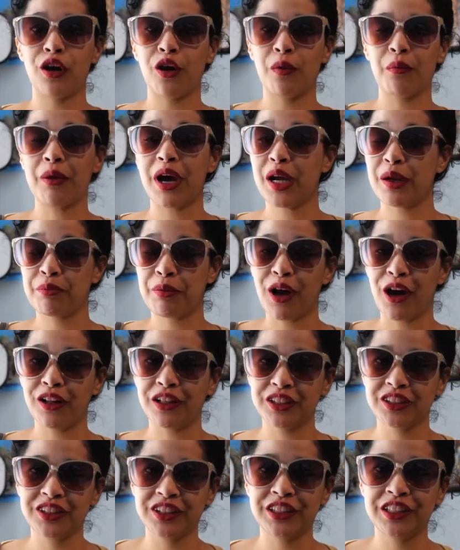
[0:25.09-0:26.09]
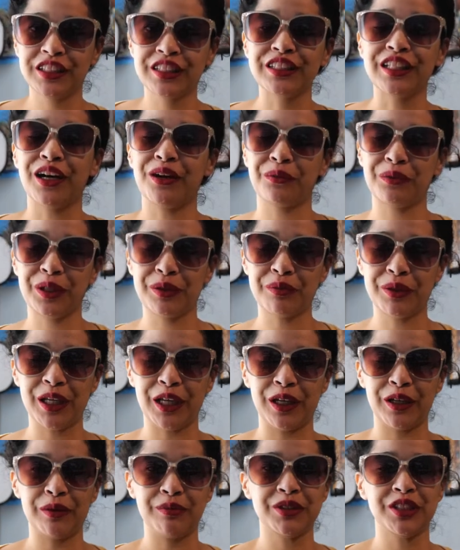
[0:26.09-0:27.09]
Oh, my apologies, not weeb
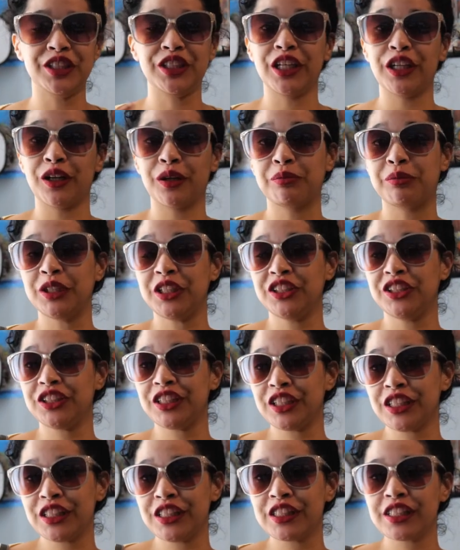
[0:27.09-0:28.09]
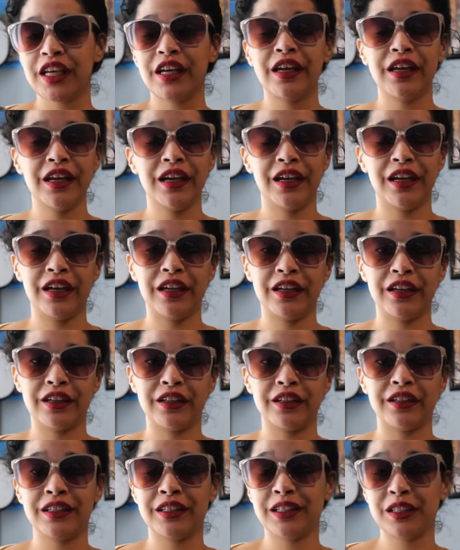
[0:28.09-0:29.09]
games, JRPGs
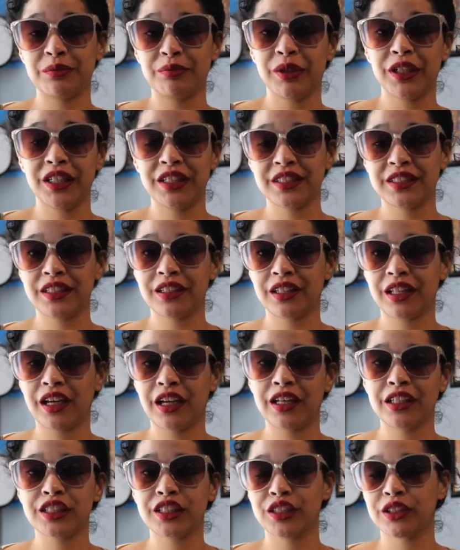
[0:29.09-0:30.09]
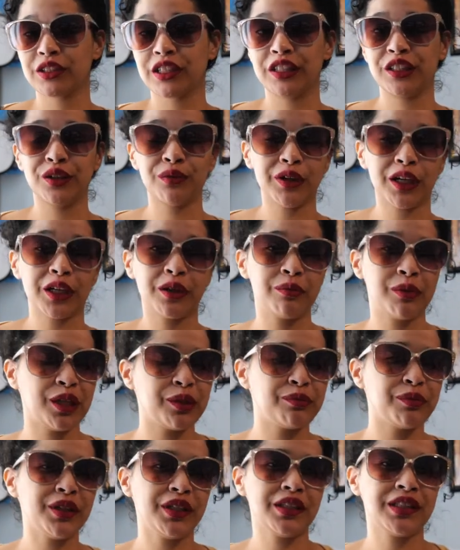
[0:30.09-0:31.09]
and he's been into that. So can you
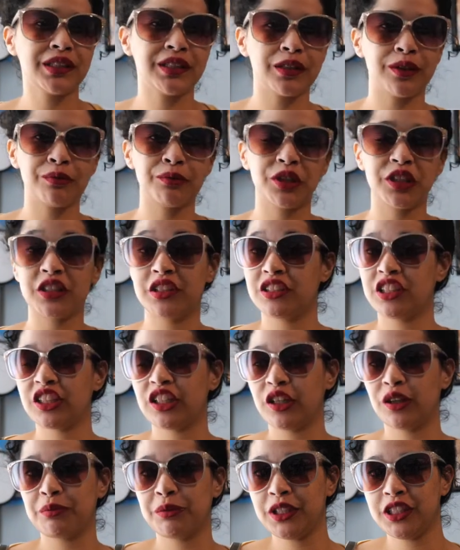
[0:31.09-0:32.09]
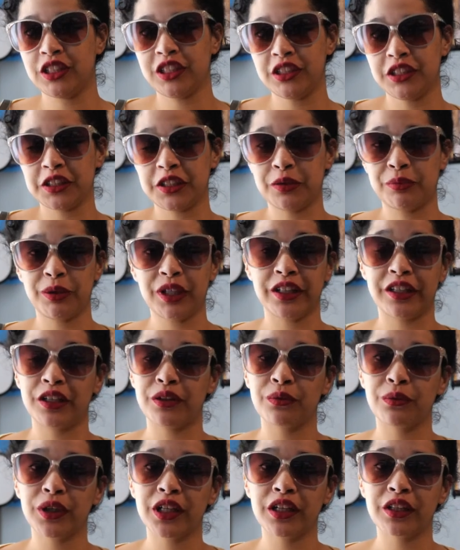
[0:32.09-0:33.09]
recommend me some good JRPGs to
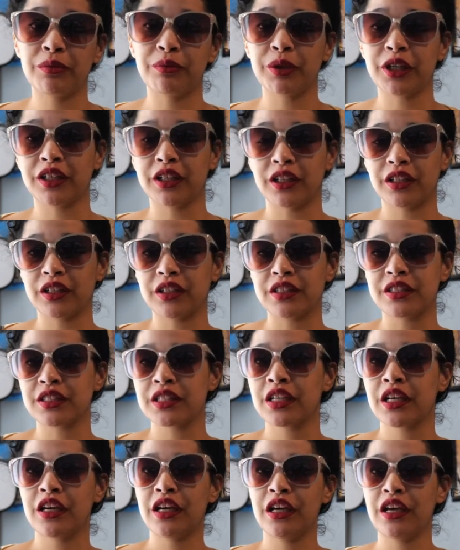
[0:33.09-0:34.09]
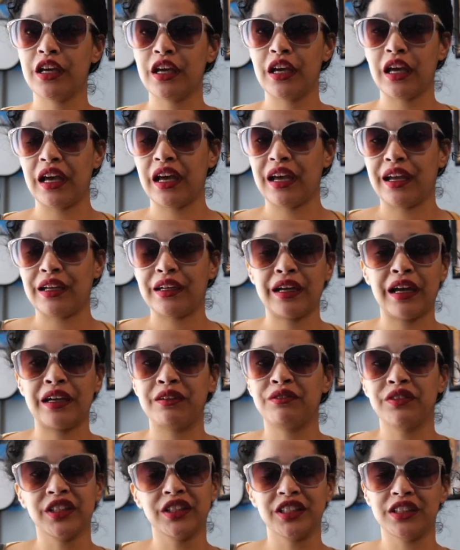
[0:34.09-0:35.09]
begin with? Because I, I
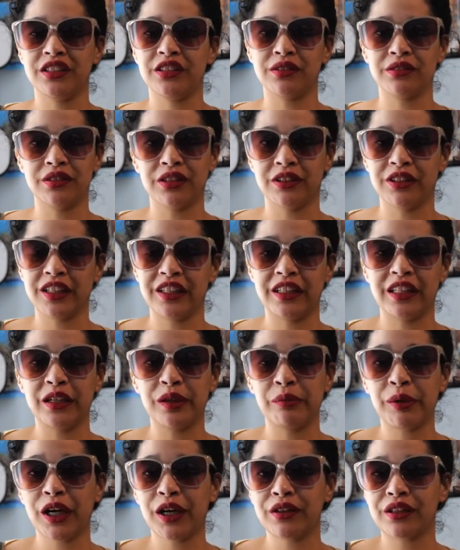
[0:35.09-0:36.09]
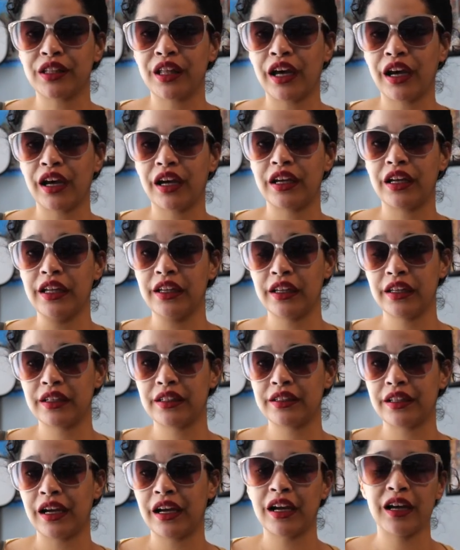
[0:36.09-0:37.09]
really don't know anything about that
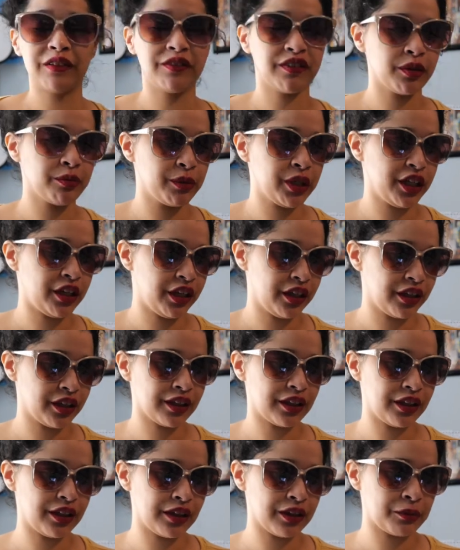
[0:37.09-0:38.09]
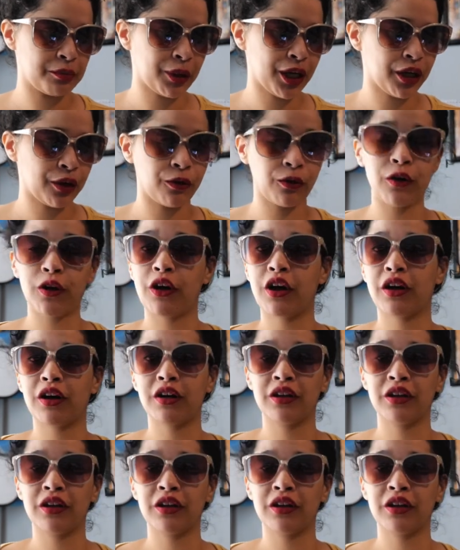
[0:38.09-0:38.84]
and I have a meeting in about uh,